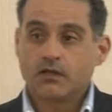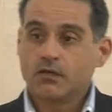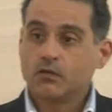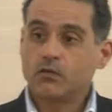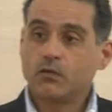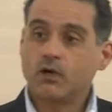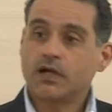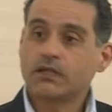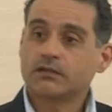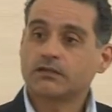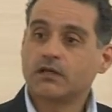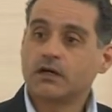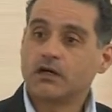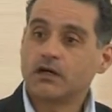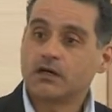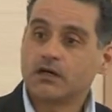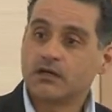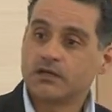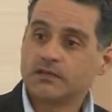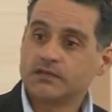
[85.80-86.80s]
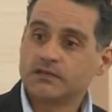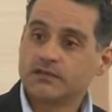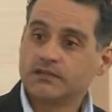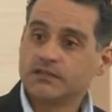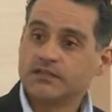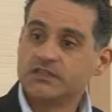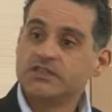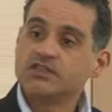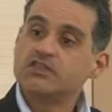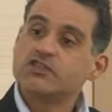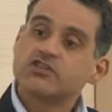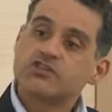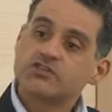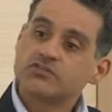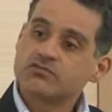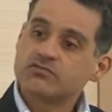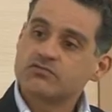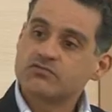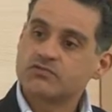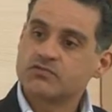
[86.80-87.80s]
What are the
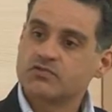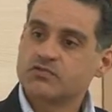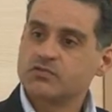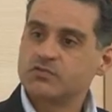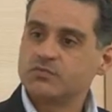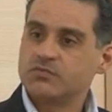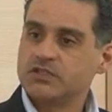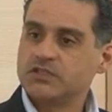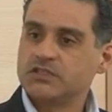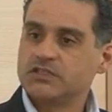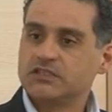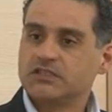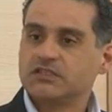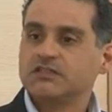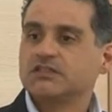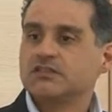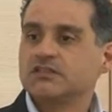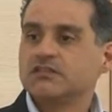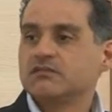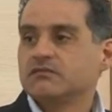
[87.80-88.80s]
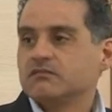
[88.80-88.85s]
issues to be